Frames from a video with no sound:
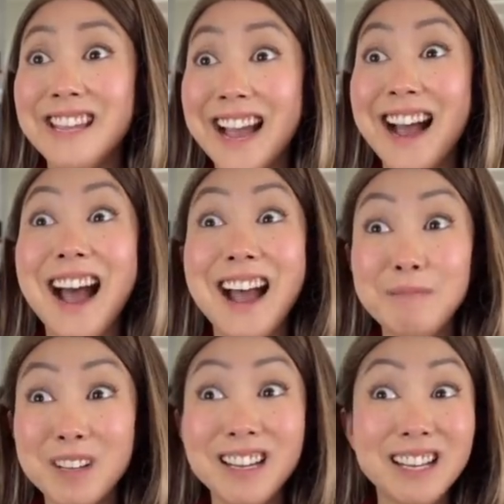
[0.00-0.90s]
Yeah,
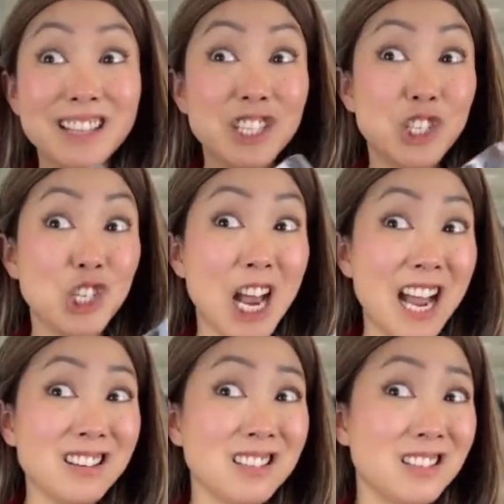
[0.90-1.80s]
I'm gonna get this
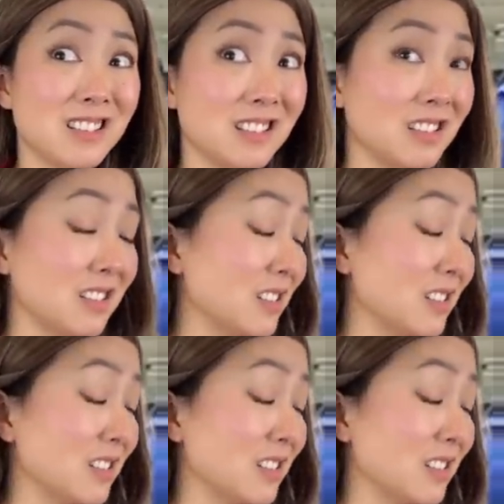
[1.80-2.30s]
checked.